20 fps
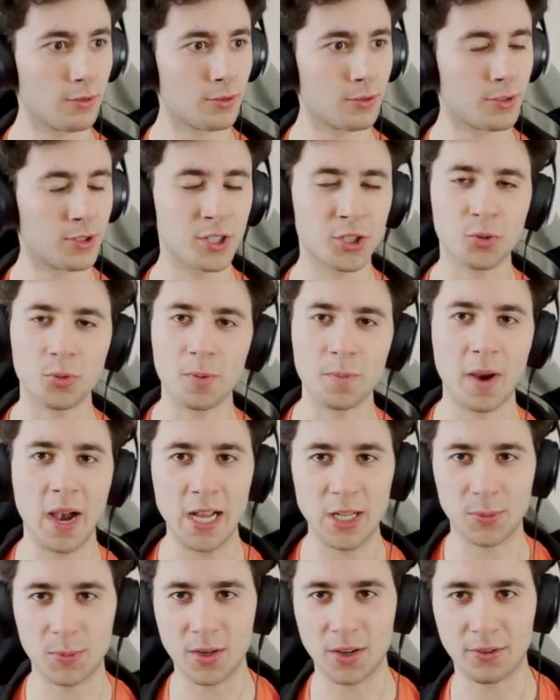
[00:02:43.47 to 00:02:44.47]
This
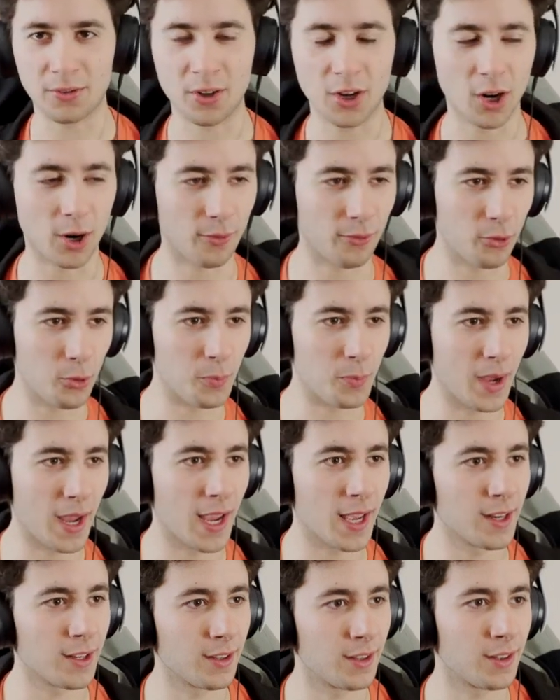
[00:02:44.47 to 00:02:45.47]
reminds me of Kung Fu
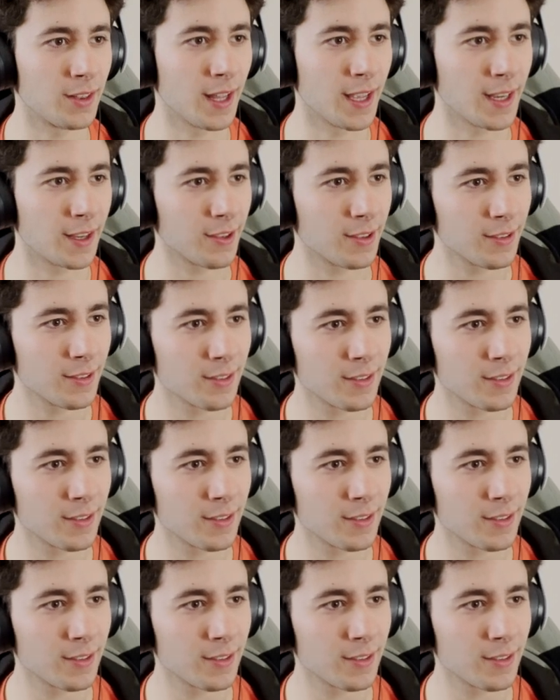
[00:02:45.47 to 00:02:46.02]
Panda and like